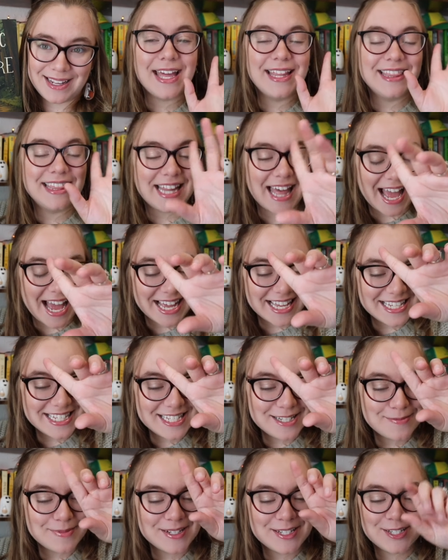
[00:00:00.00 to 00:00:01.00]
And
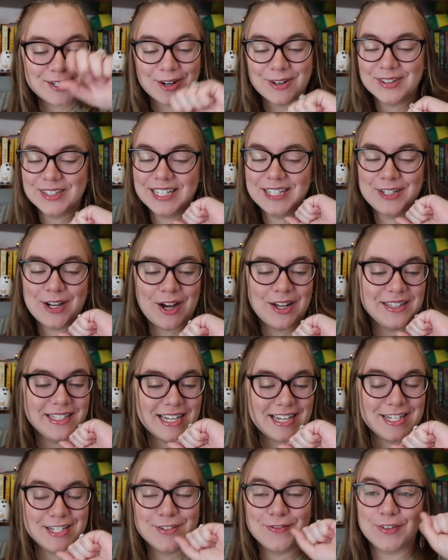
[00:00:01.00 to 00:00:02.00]
last but certainly not
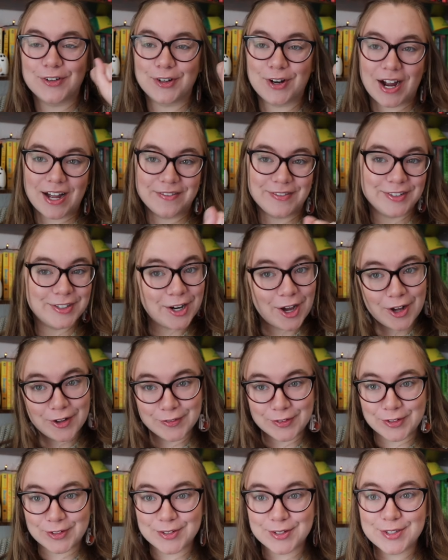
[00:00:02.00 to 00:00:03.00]
least for graphic
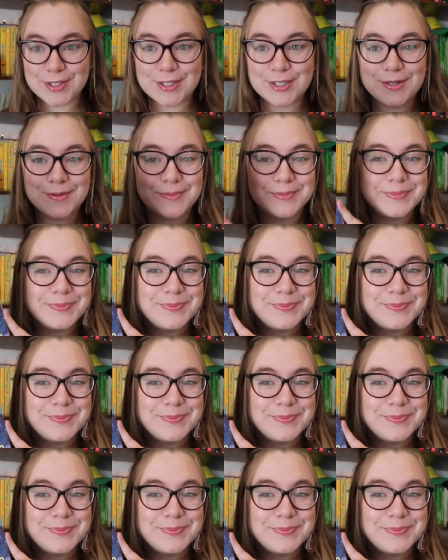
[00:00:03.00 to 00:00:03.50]
novels,